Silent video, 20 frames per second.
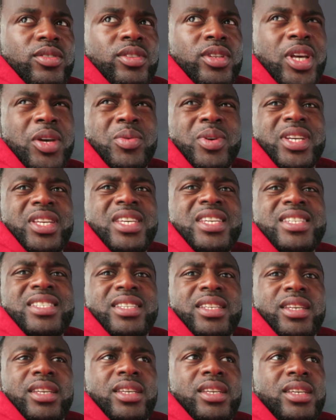they were
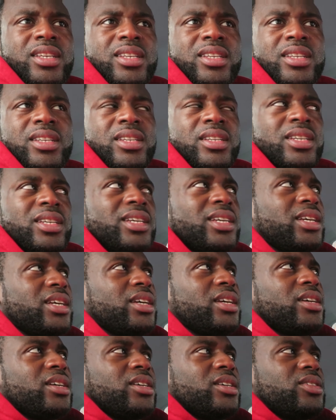easy.
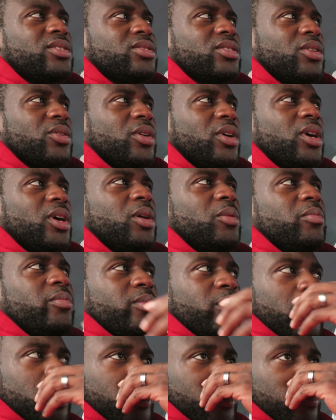
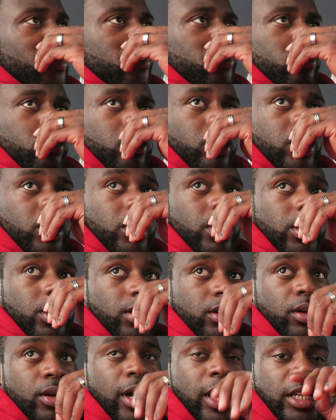So
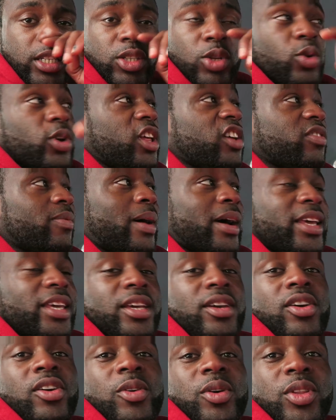I still left my
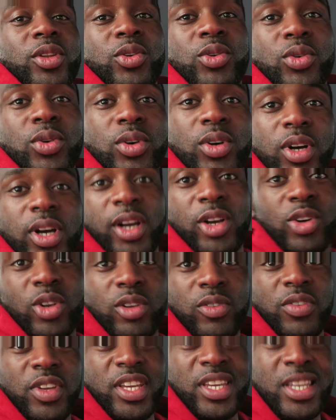ego at the door. I
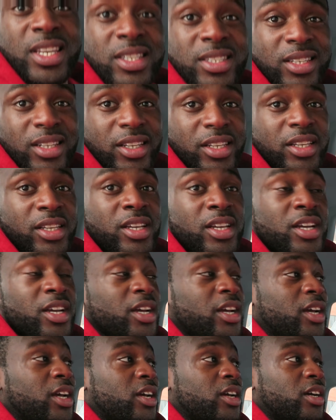could have easily
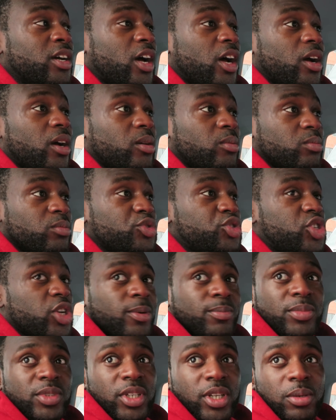
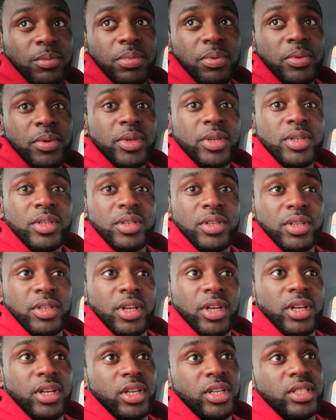jumped up
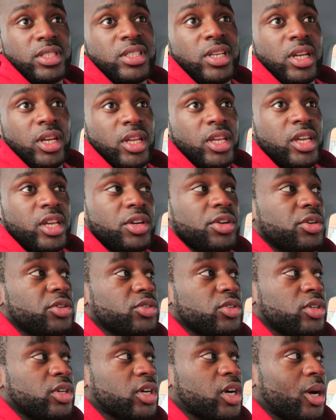10
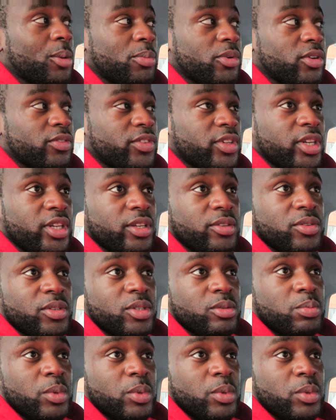kilos on a couple of the lifts,